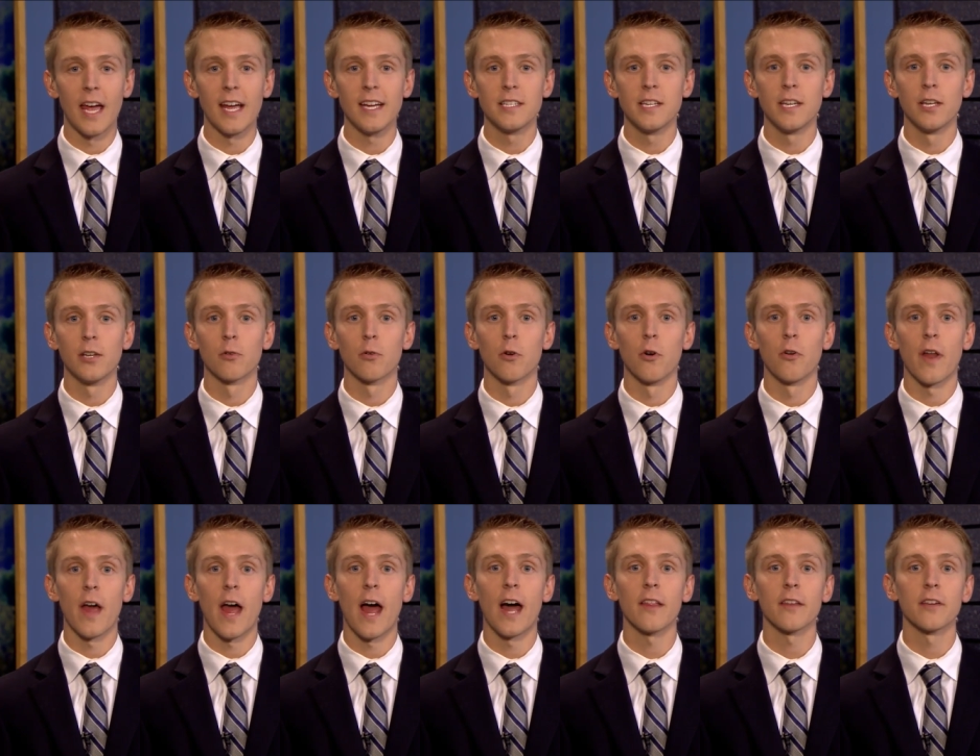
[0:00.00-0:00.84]
18 year
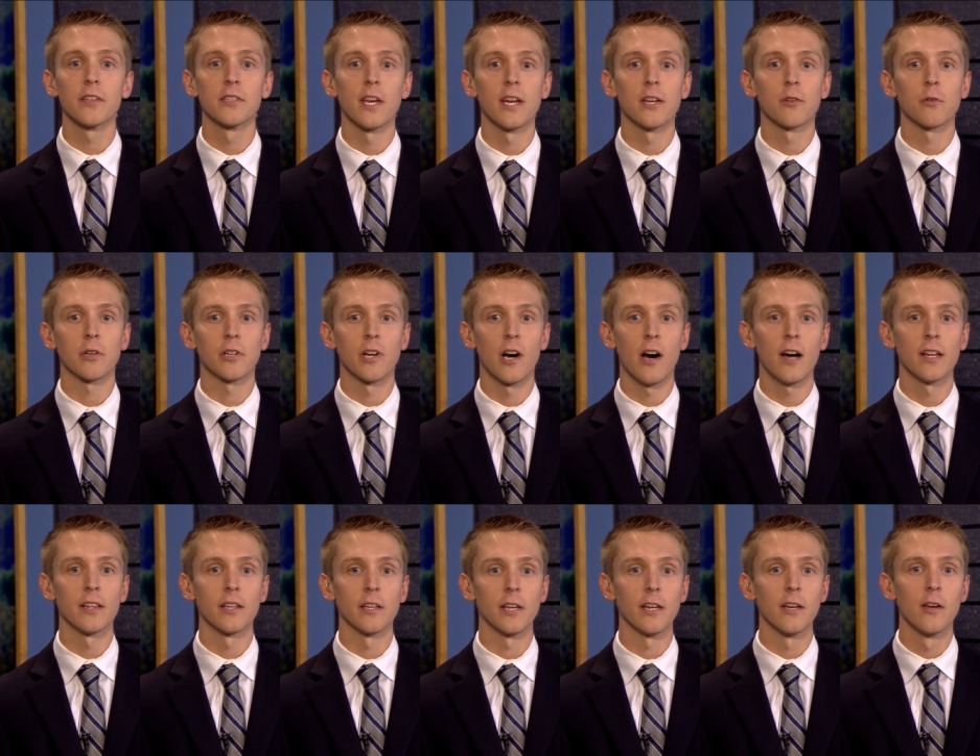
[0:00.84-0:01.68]
old Alexandra
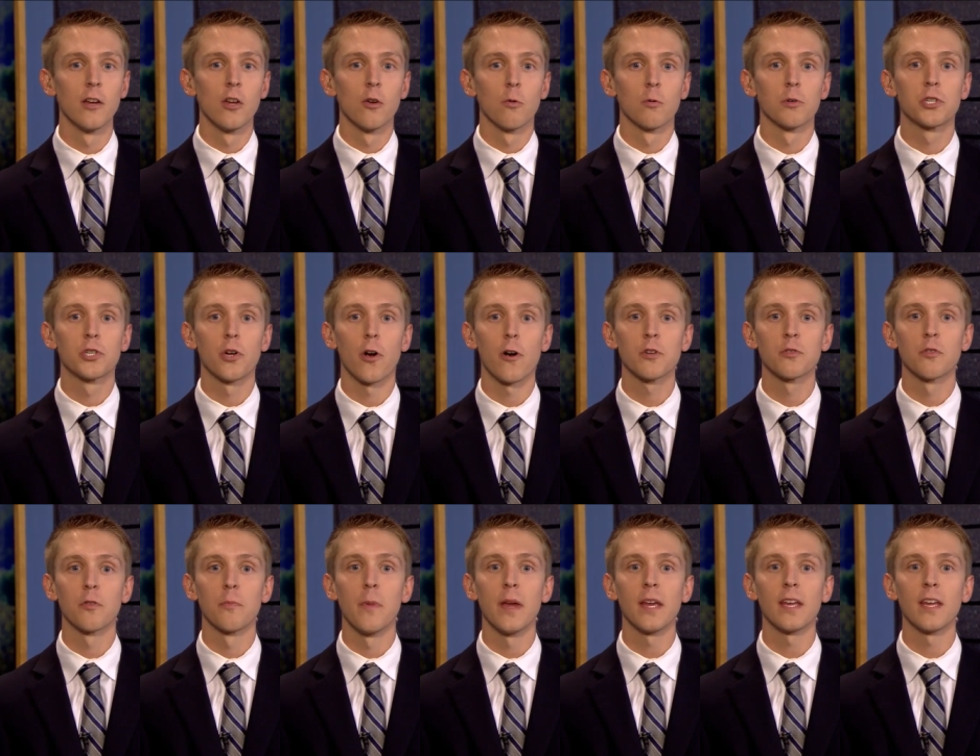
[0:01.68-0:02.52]
Conley was
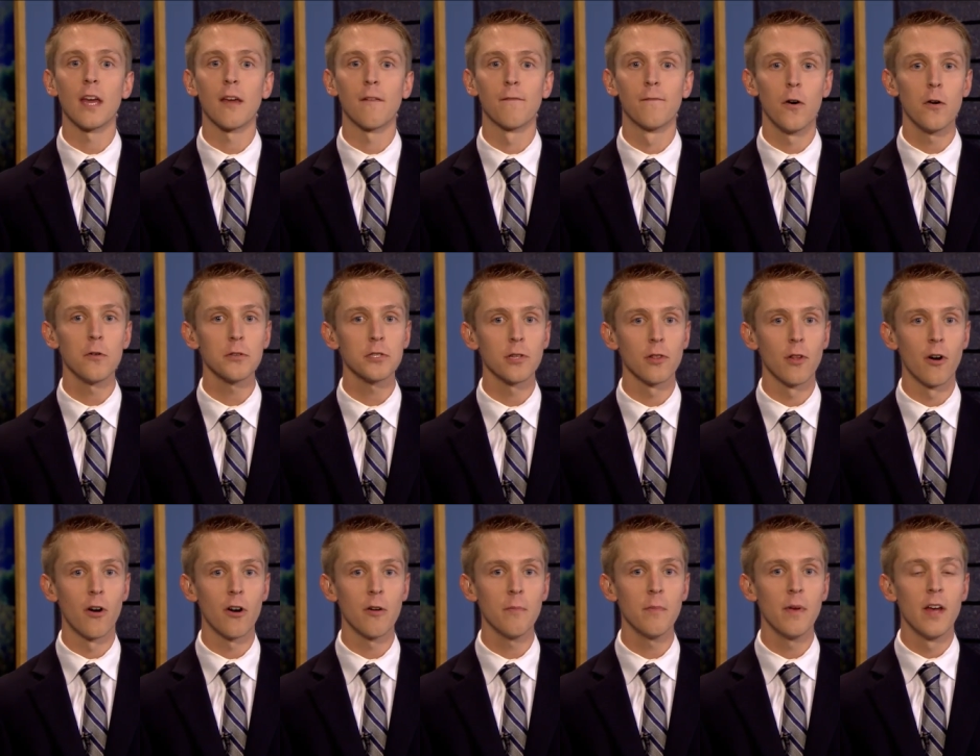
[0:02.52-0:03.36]
charged with making a false
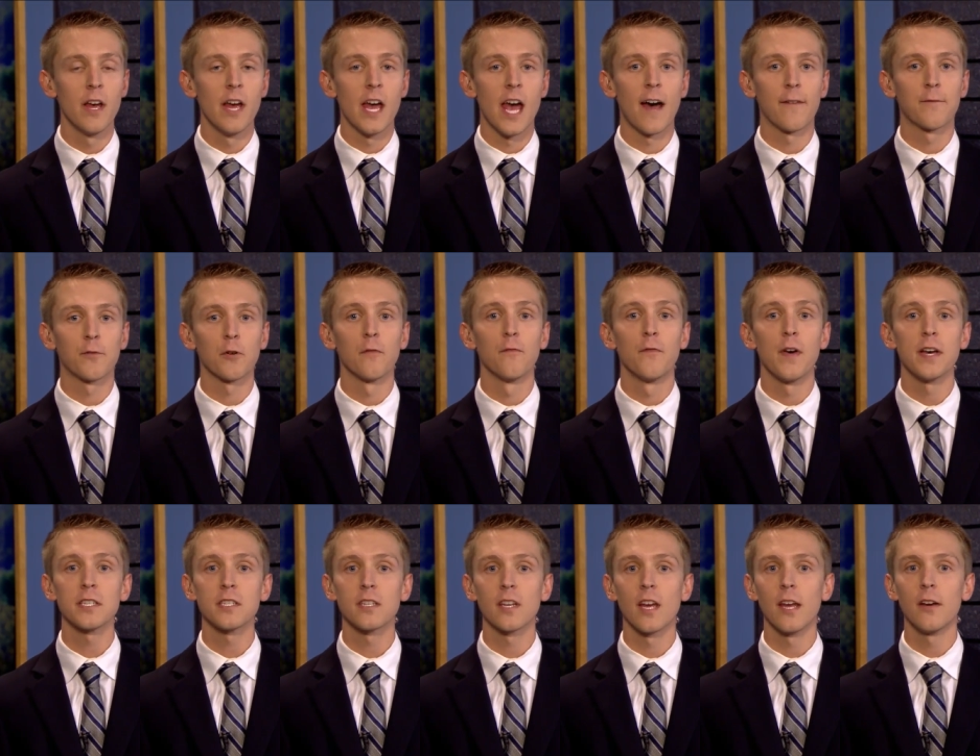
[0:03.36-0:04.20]
alarm after
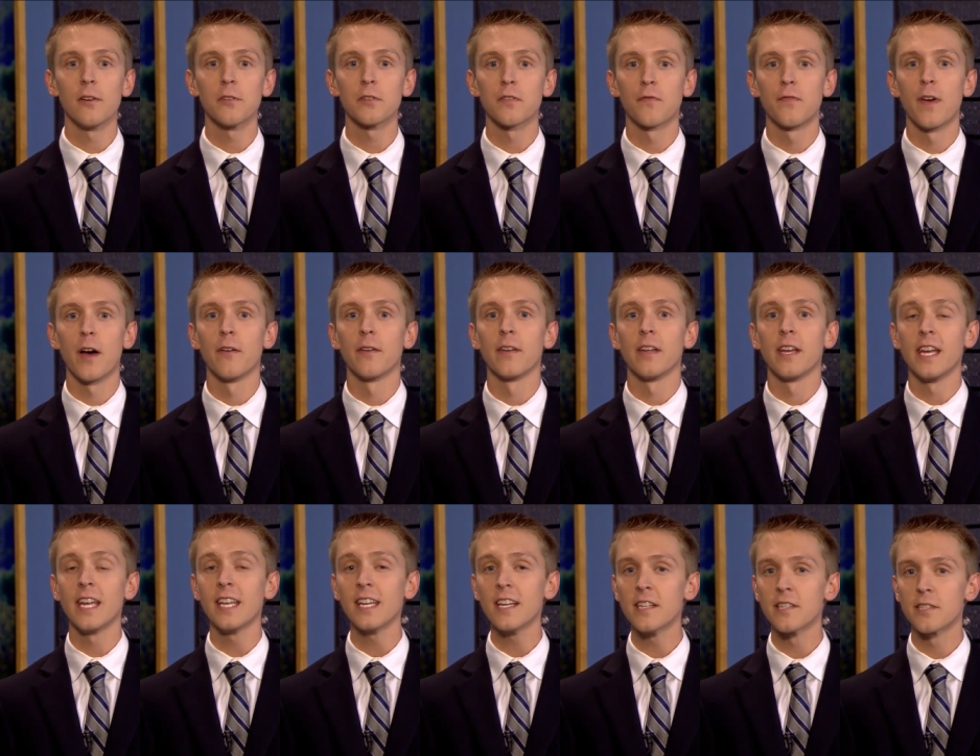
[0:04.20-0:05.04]
investigators
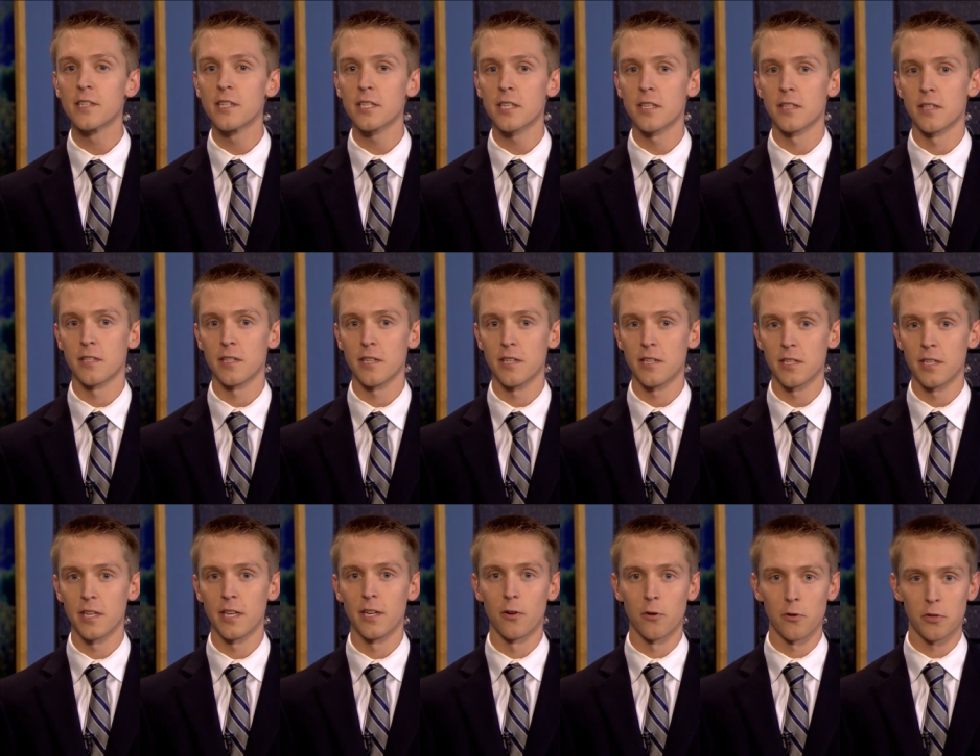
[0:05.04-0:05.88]
found
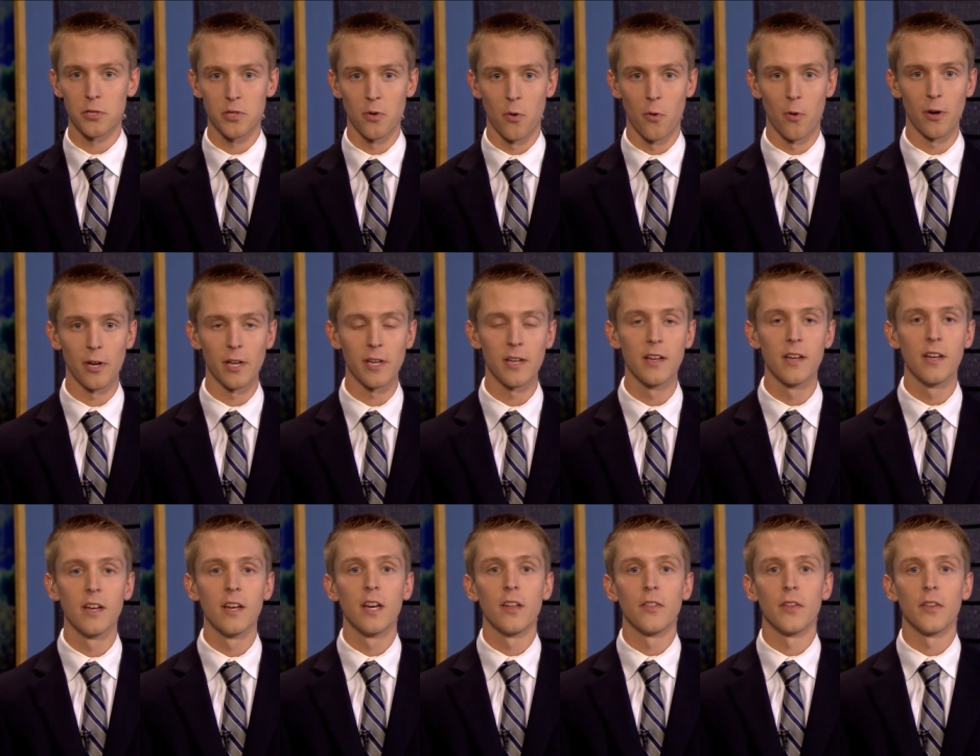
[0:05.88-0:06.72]
inconsistencies in her story.